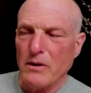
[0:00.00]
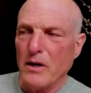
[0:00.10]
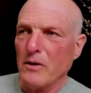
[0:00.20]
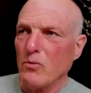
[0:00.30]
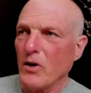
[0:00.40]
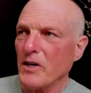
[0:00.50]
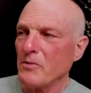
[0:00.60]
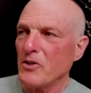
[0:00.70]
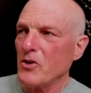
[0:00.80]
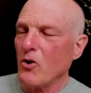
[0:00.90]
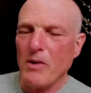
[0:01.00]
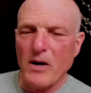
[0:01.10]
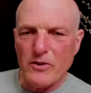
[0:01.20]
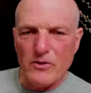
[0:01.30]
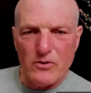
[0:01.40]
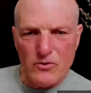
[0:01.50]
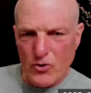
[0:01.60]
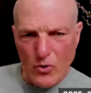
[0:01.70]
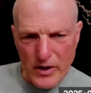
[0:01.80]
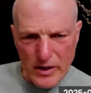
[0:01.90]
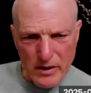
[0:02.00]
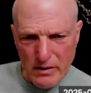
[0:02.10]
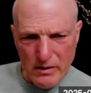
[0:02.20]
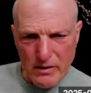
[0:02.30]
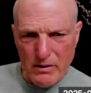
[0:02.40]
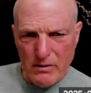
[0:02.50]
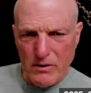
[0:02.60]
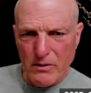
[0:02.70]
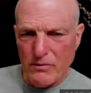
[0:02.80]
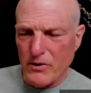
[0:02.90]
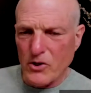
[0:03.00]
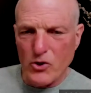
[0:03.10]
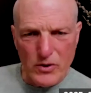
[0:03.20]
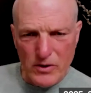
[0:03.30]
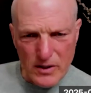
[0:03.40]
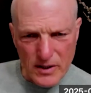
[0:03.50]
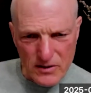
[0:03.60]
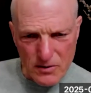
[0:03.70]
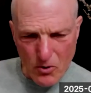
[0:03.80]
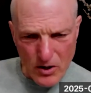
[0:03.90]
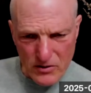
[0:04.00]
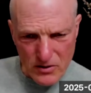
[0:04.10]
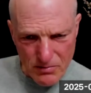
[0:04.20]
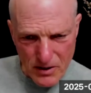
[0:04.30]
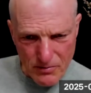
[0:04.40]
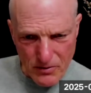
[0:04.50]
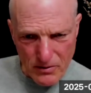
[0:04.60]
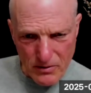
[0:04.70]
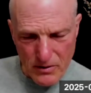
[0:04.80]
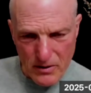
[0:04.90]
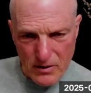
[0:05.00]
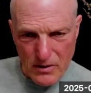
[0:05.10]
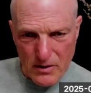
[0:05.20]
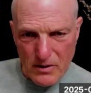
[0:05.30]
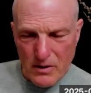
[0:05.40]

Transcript: I want him to know about the joy, the good that it's brought to people.